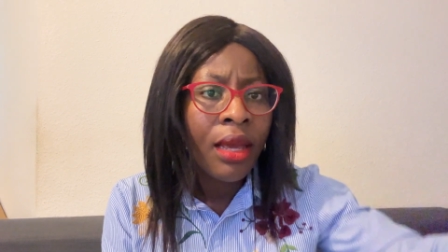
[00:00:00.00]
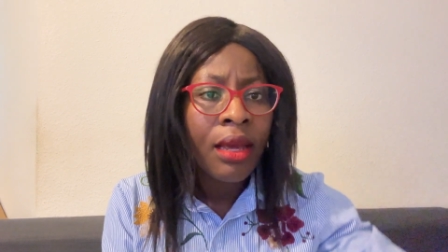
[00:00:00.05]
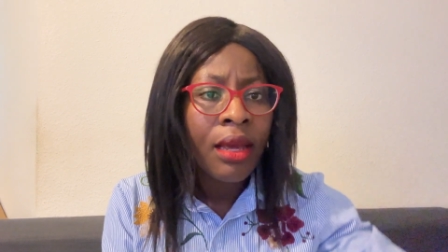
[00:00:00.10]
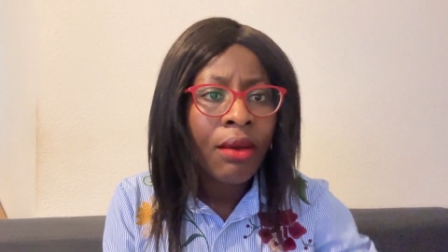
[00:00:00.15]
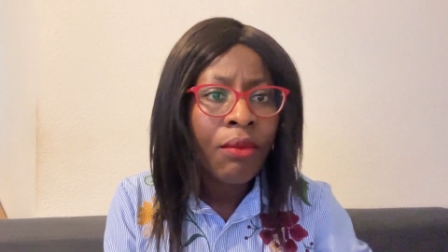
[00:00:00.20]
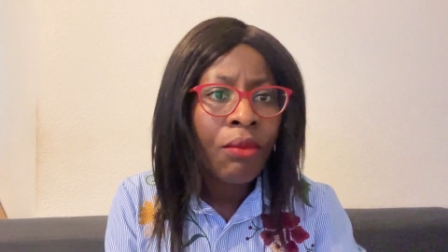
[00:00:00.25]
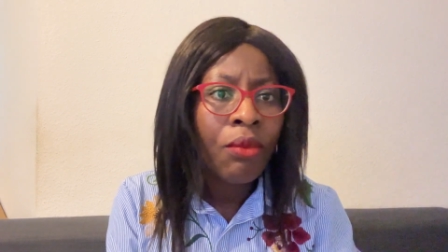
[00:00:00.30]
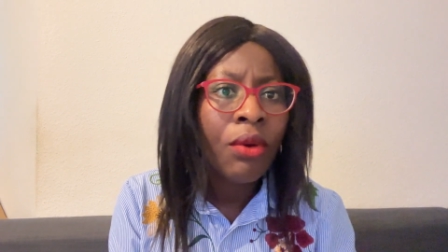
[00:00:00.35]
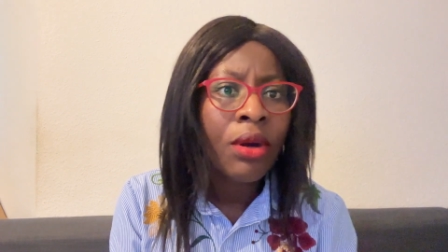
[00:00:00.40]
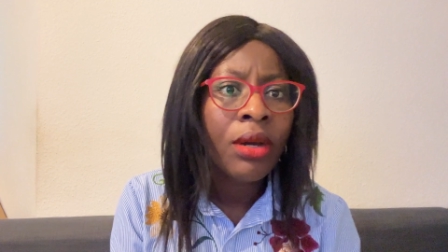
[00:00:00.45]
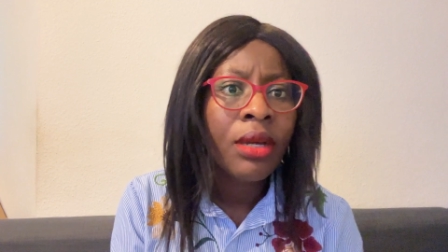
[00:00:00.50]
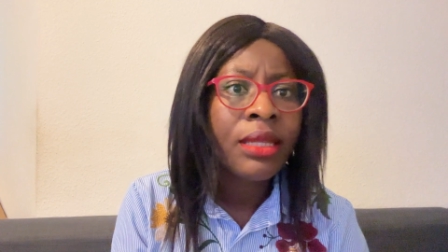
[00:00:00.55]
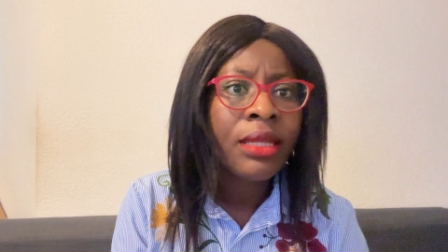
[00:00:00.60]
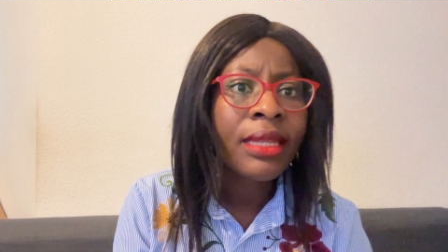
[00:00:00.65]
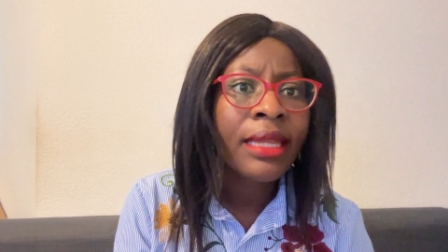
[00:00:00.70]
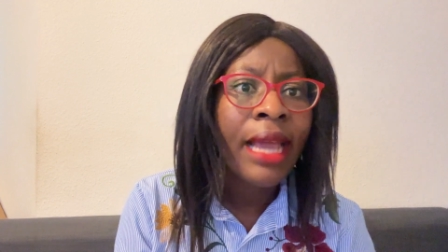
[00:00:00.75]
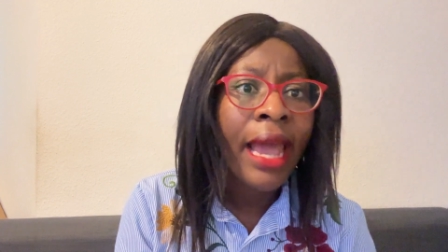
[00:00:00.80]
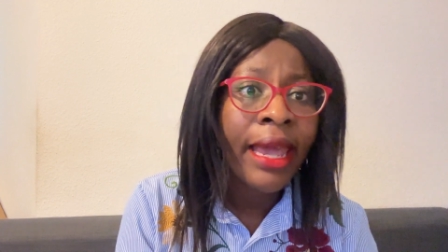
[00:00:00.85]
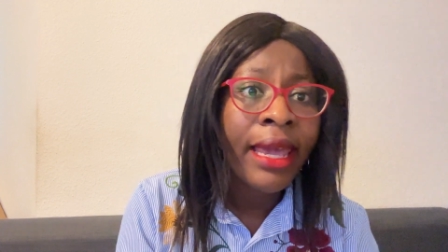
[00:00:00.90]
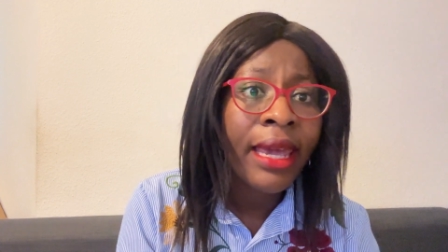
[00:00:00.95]

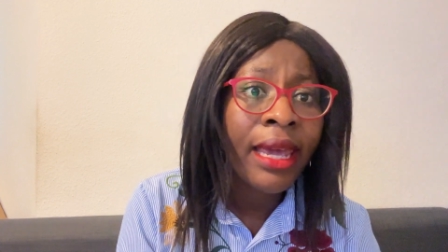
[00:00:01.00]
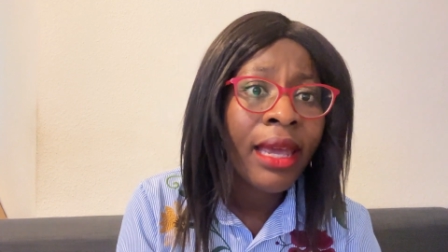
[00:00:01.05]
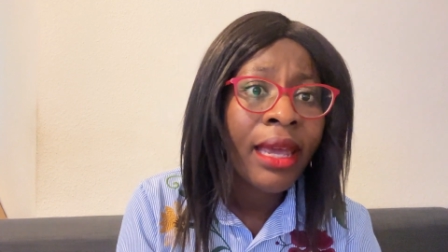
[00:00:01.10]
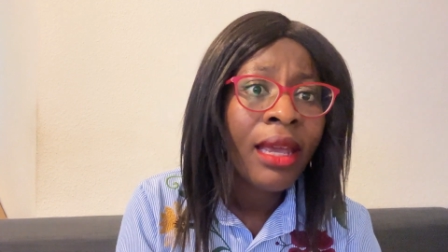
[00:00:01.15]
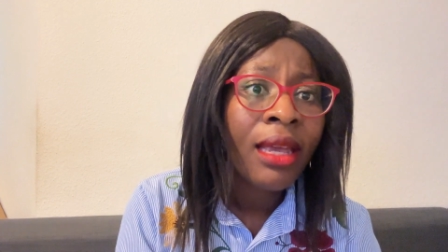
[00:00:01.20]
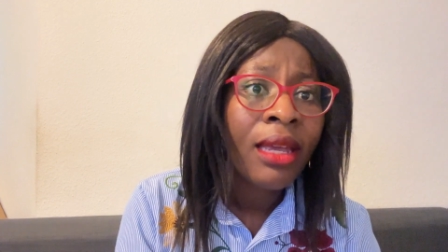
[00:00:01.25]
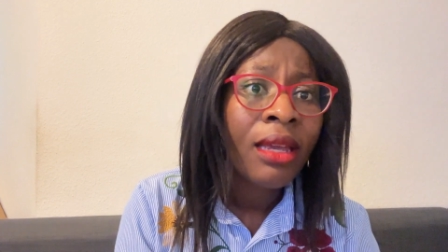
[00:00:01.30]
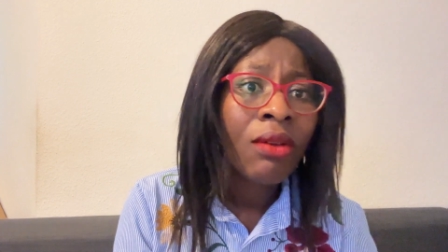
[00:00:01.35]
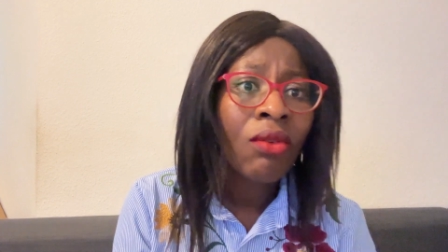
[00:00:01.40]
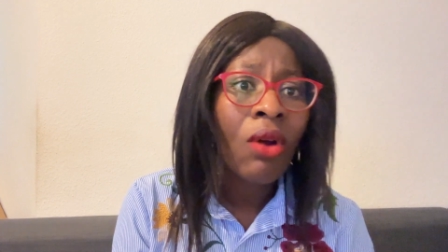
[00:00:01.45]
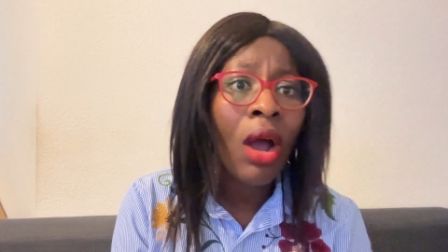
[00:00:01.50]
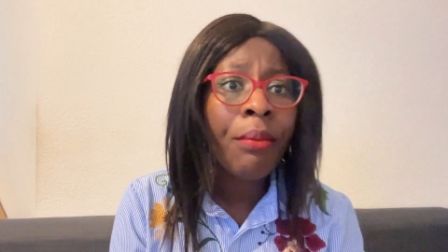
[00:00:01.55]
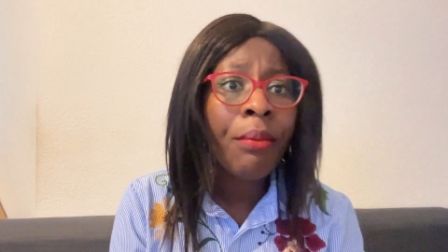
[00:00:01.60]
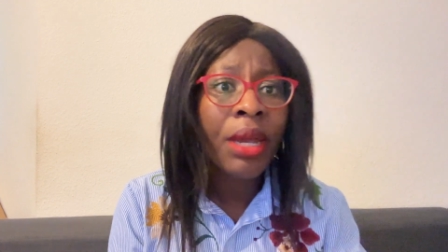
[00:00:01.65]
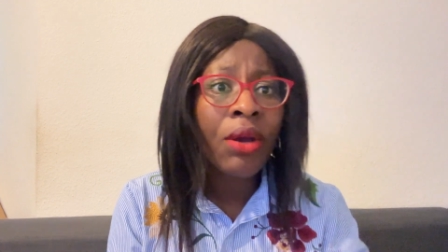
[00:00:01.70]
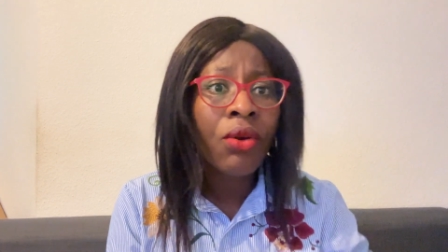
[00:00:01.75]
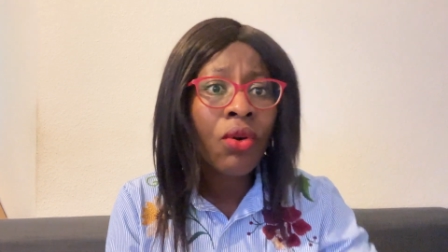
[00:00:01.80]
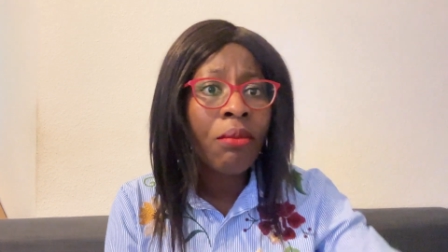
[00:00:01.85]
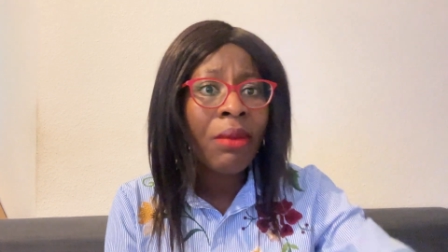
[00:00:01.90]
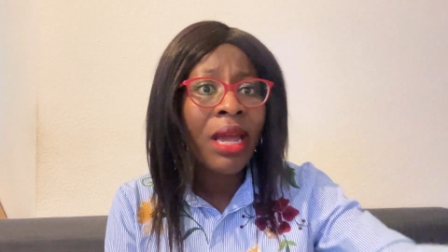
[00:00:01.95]

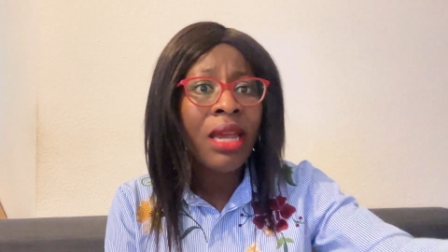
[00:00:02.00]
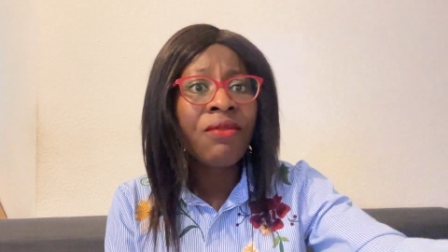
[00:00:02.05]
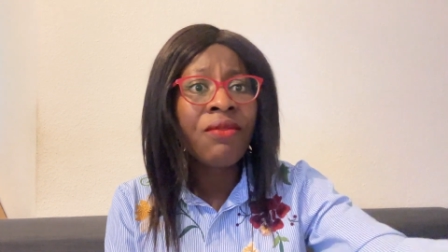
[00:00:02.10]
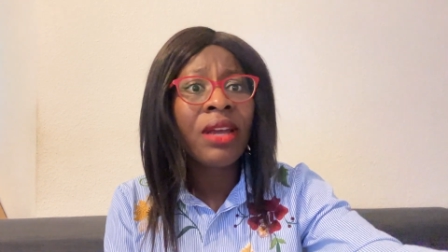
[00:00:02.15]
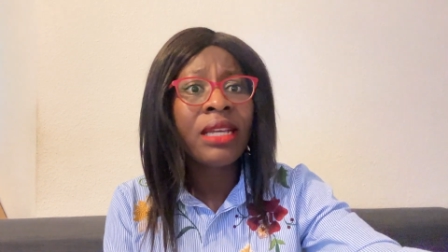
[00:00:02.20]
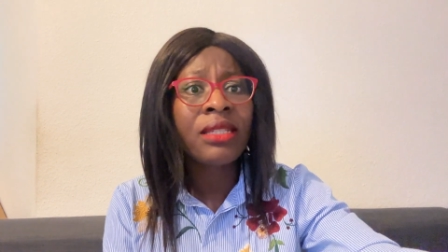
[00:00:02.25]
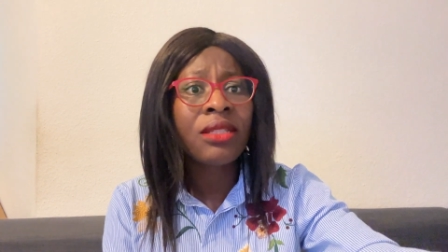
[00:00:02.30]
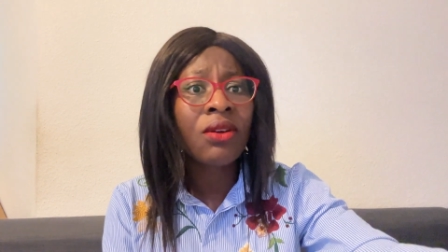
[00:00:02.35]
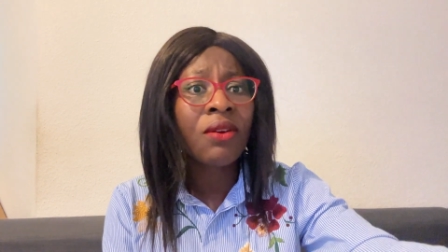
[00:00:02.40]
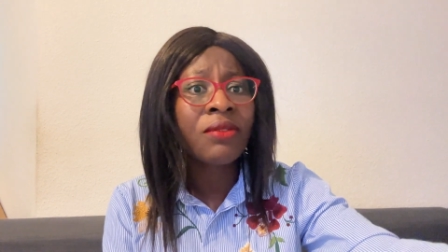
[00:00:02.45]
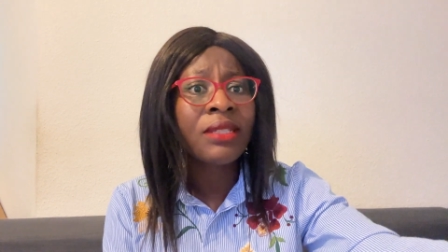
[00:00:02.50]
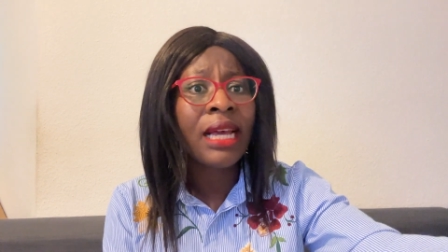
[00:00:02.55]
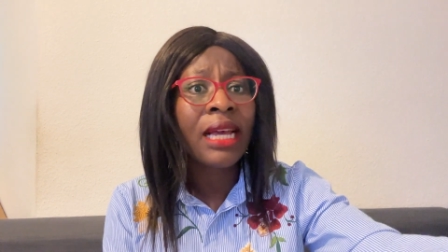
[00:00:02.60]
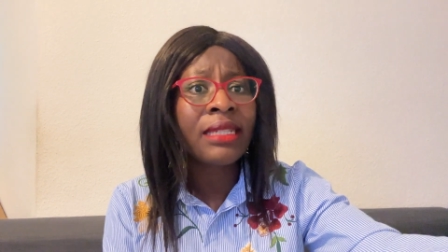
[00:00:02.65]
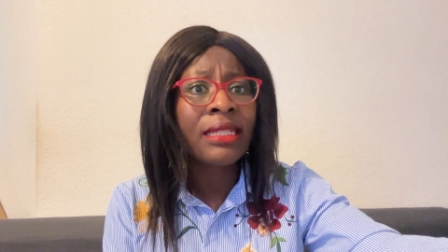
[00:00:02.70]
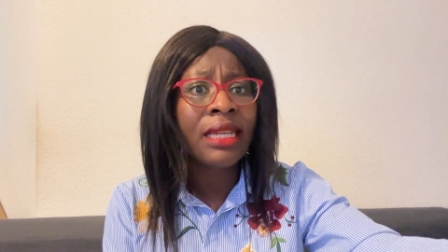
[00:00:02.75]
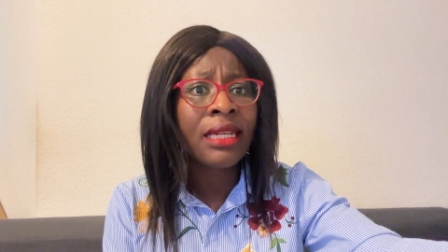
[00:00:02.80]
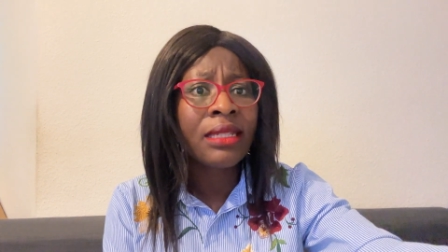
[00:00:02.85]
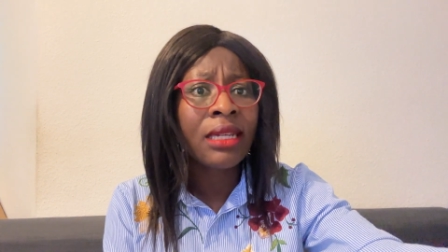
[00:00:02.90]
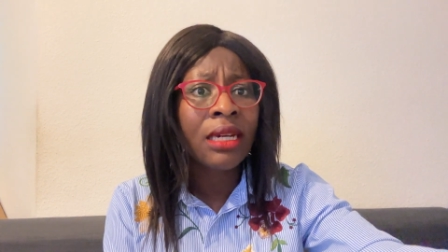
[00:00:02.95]
Kwame Nkrumah University of
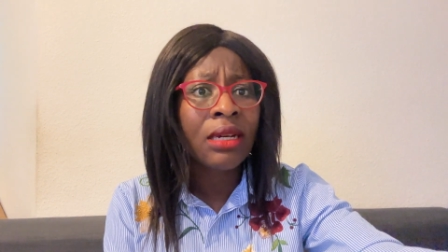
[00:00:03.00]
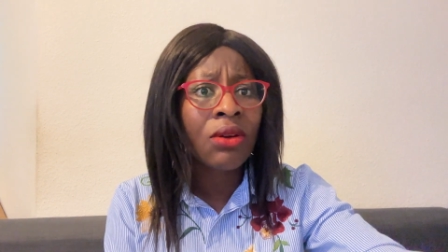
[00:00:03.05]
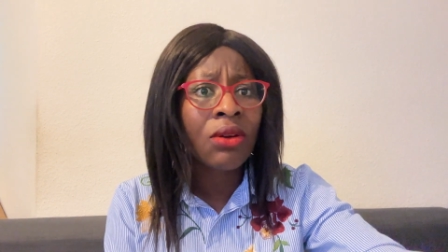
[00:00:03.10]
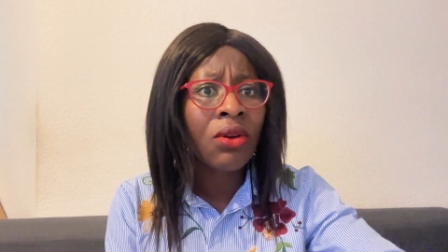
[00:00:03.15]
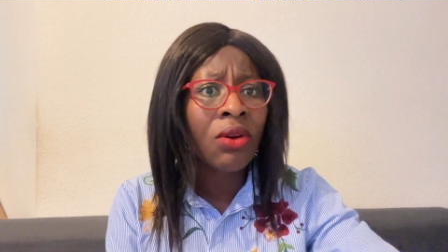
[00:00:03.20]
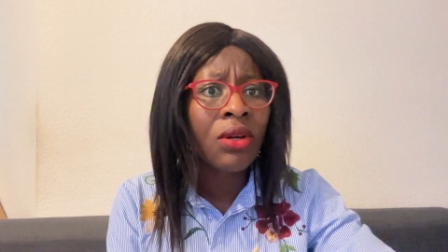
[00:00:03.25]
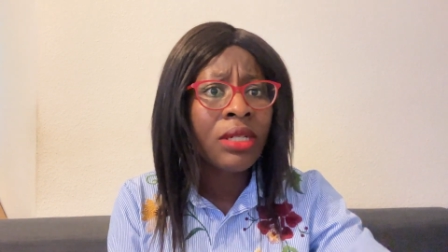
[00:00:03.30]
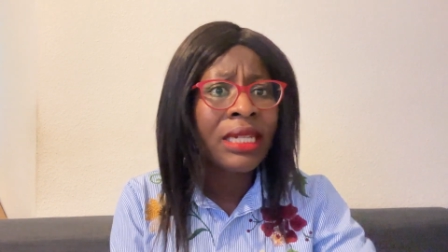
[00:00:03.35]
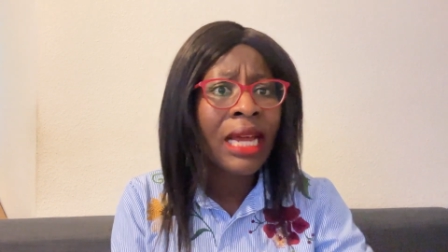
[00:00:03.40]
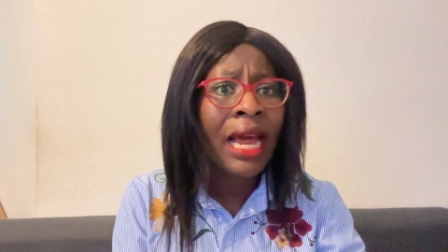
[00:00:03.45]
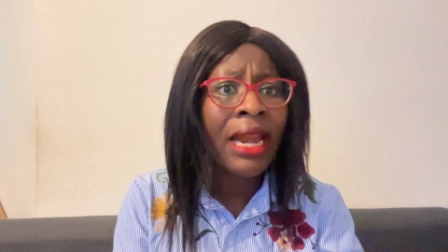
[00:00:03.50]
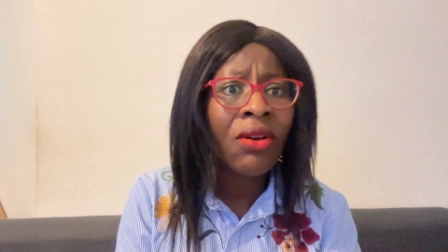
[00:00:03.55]
Science and Technology.